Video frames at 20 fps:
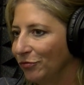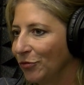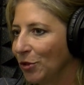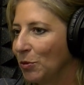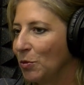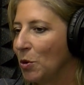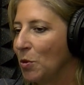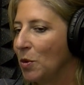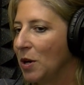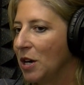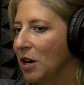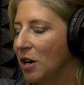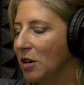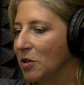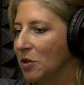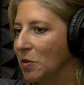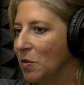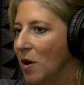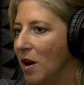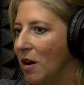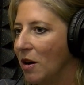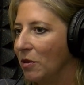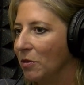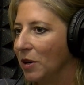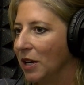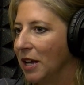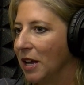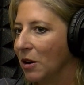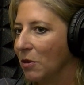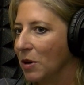Well, we are as well. We
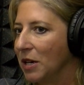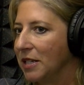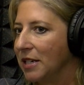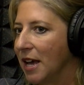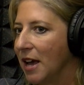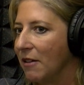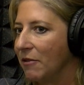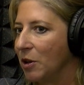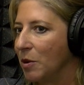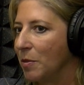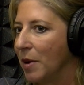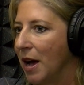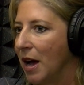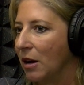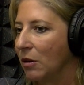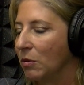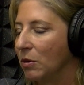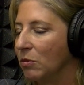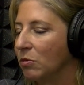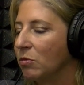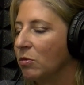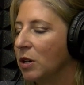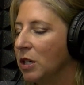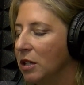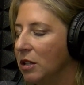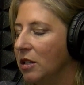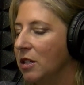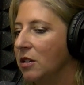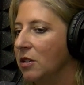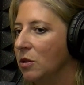can't wait to have you back. We
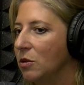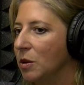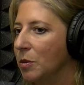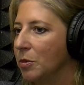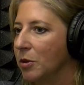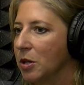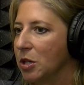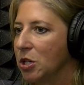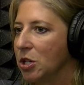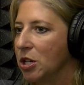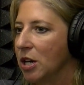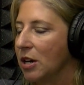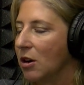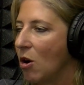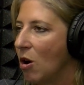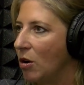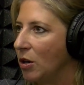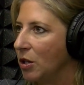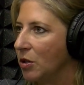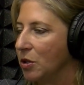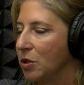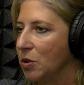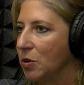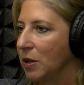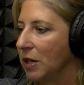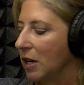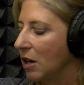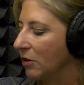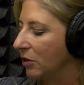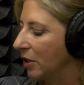really do appreciate all you're
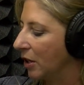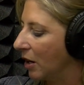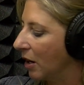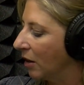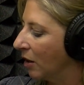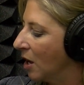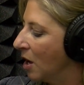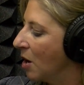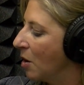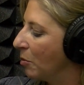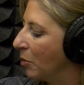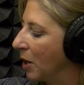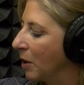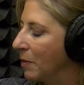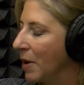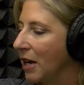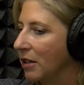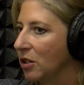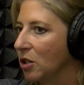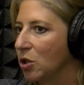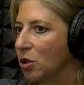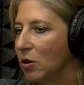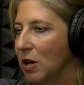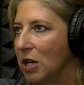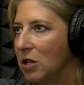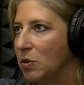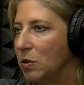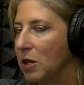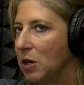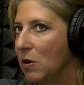doing out there. Bring back the
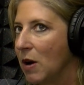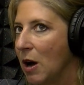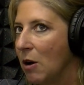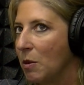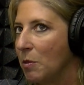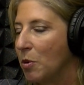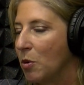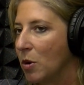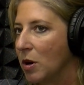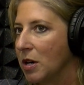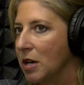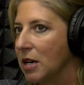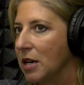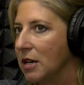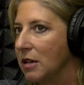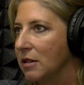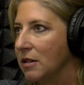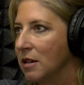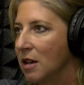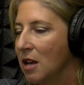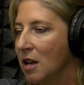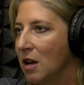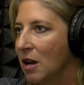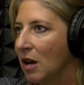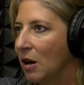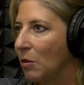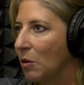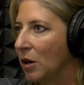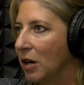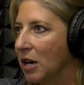trades. We know how important it is,
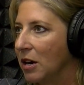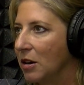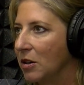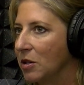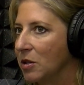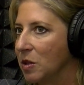and we're here to